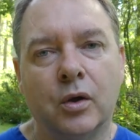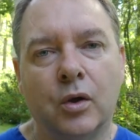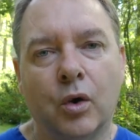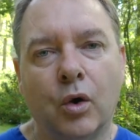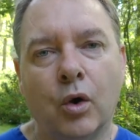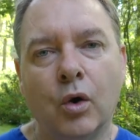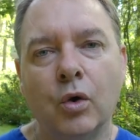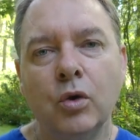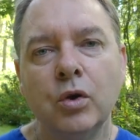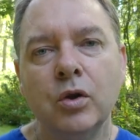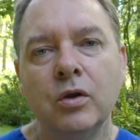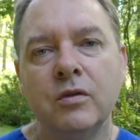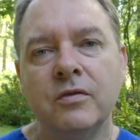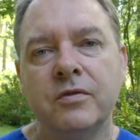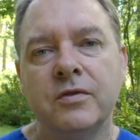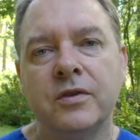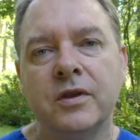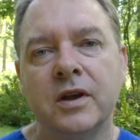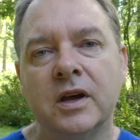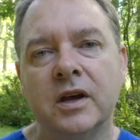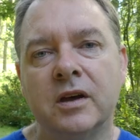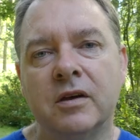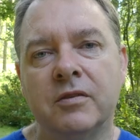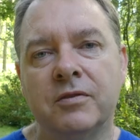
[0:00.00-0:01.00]
All of
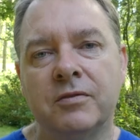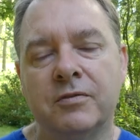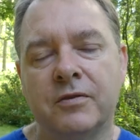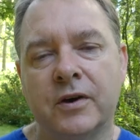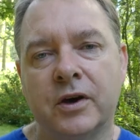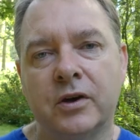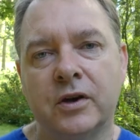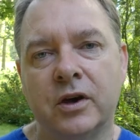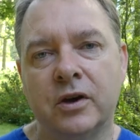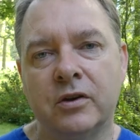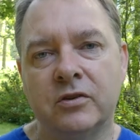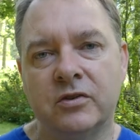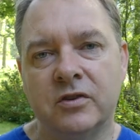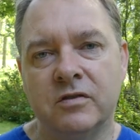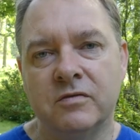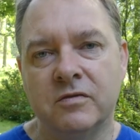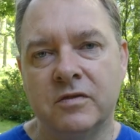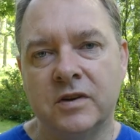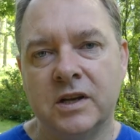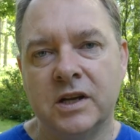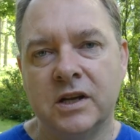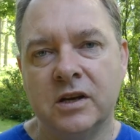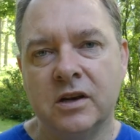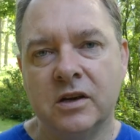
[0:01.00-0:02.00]
the photos and
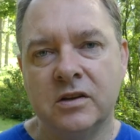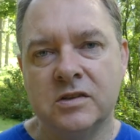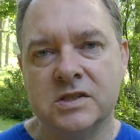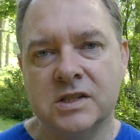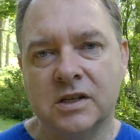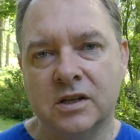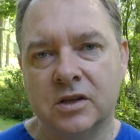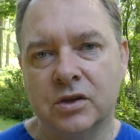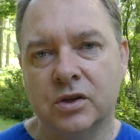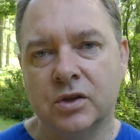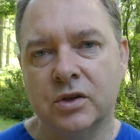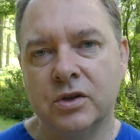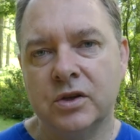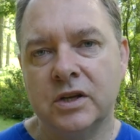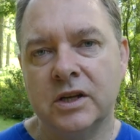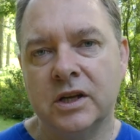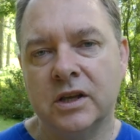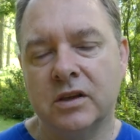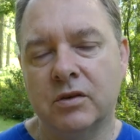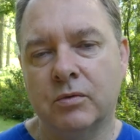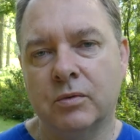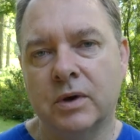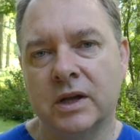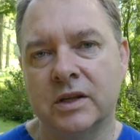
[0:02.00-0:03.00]
videos,
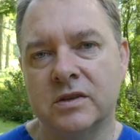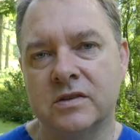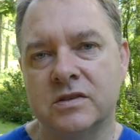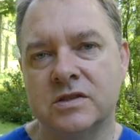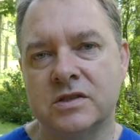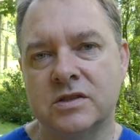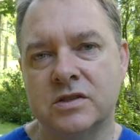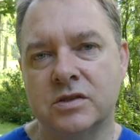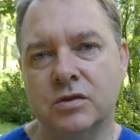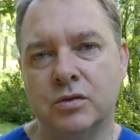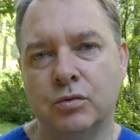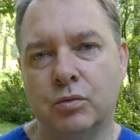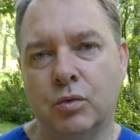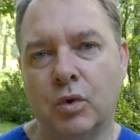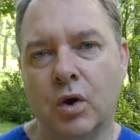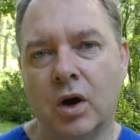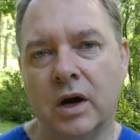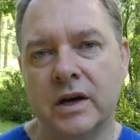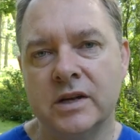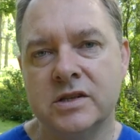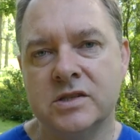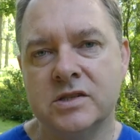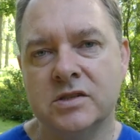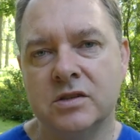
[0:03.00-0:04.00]
including the ones to
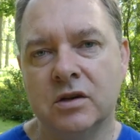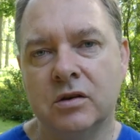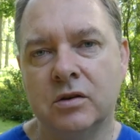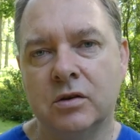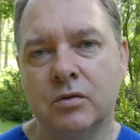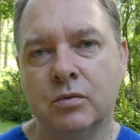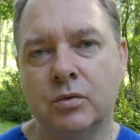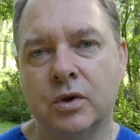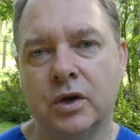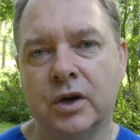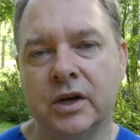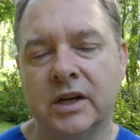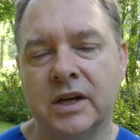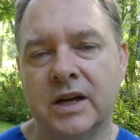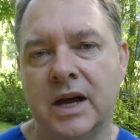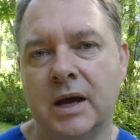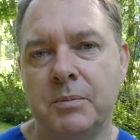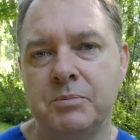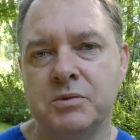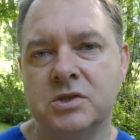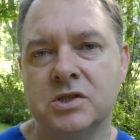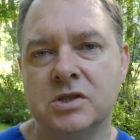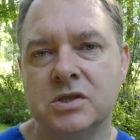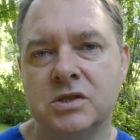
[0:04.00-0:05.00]
Wirestock, were
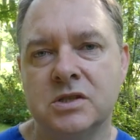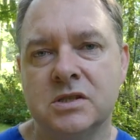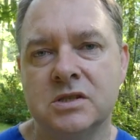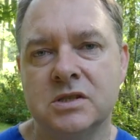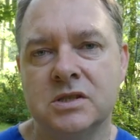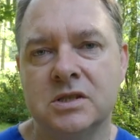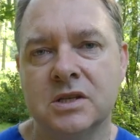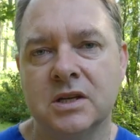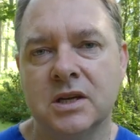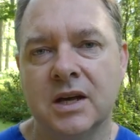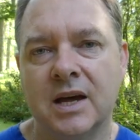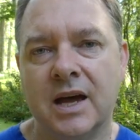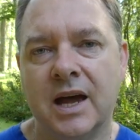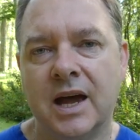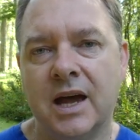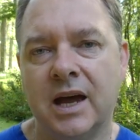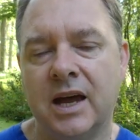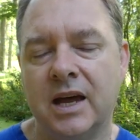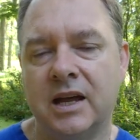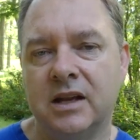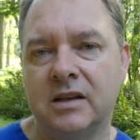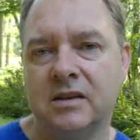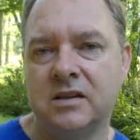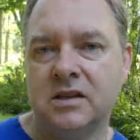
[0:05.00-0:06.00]
captioned
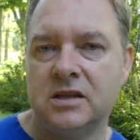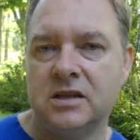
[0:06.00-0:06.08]
and